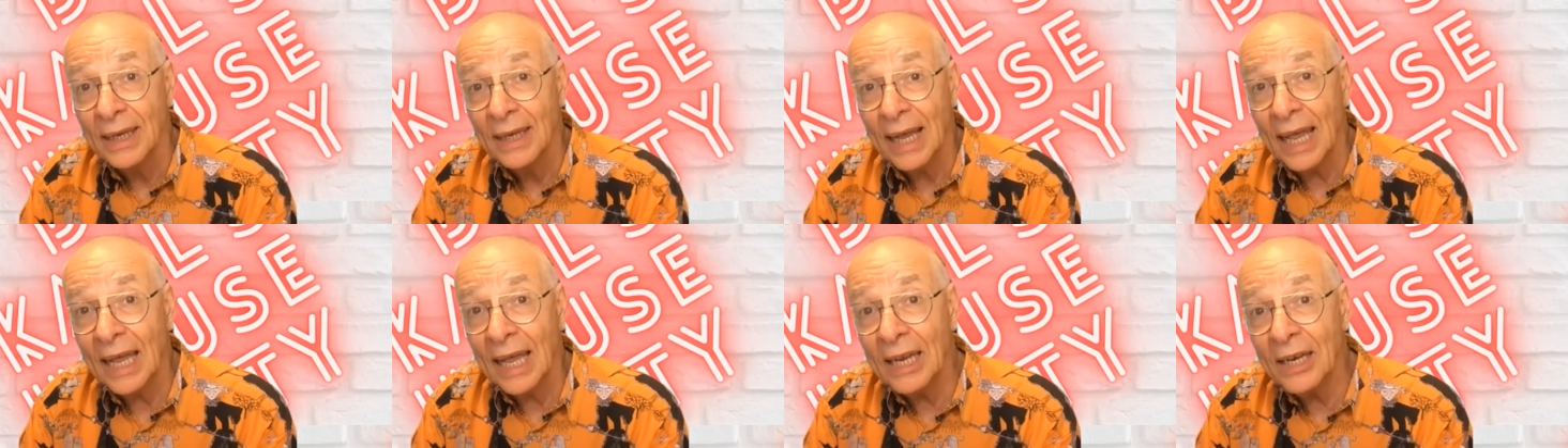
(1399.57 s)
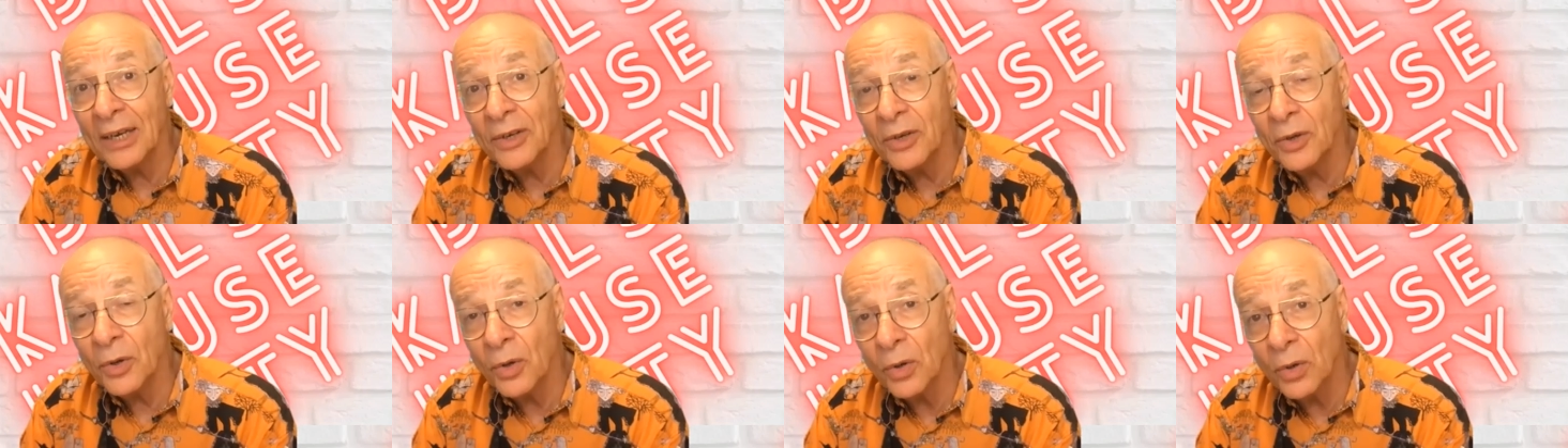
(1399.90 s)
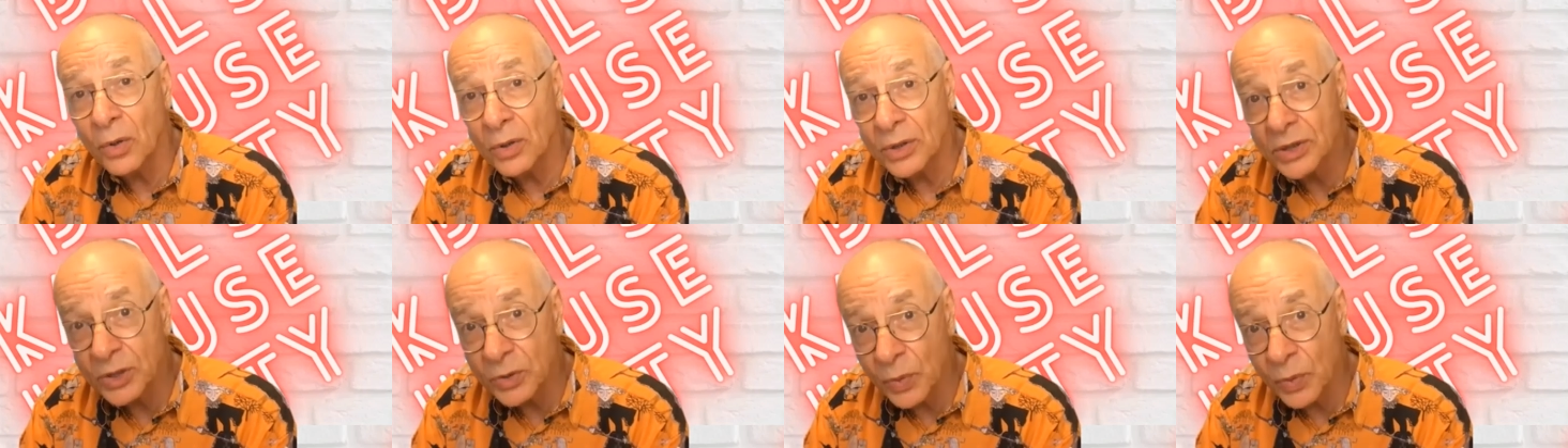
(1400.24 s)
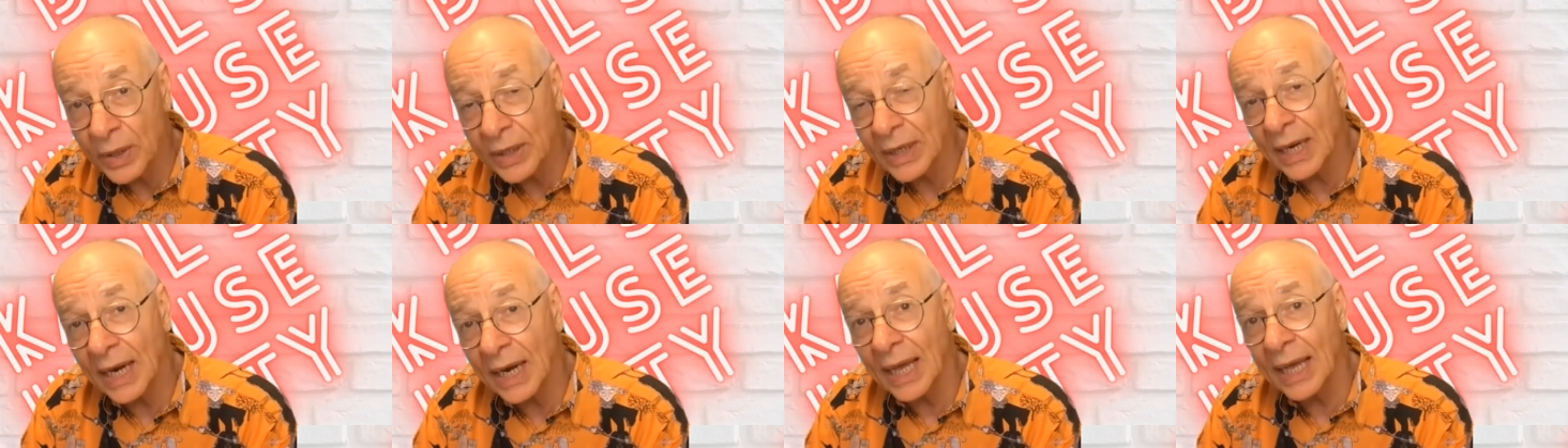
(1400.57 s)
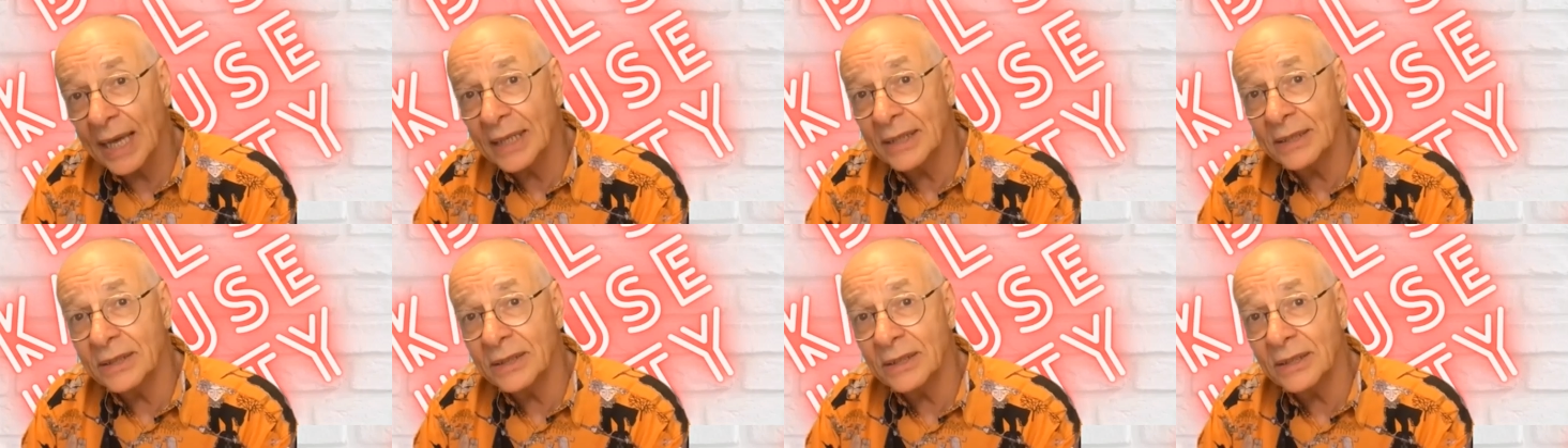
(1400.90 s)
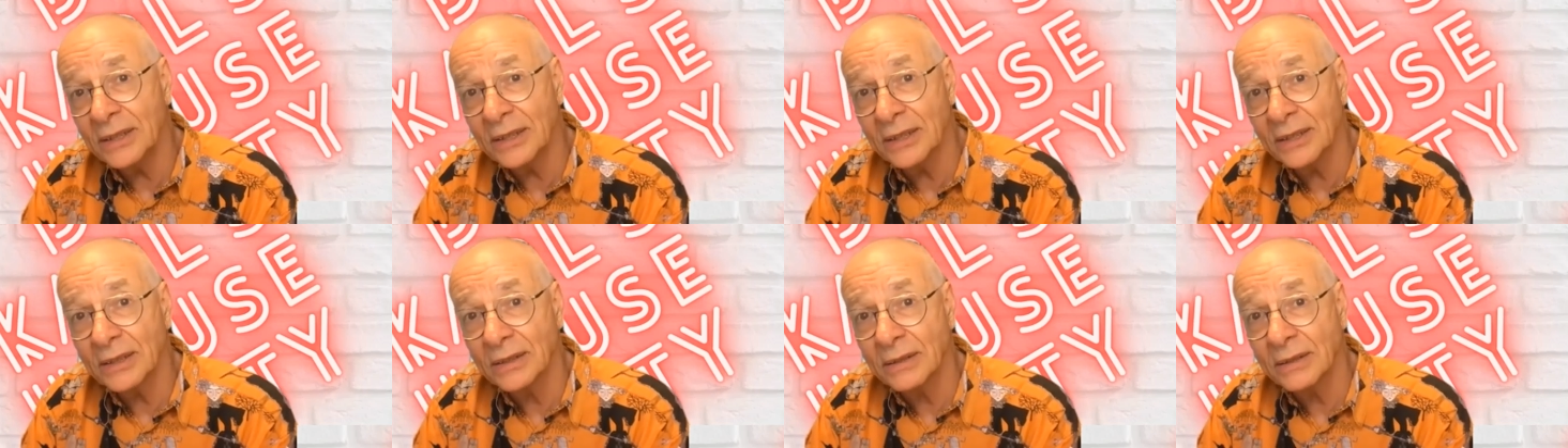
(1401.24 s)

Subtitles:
and your sweat glands.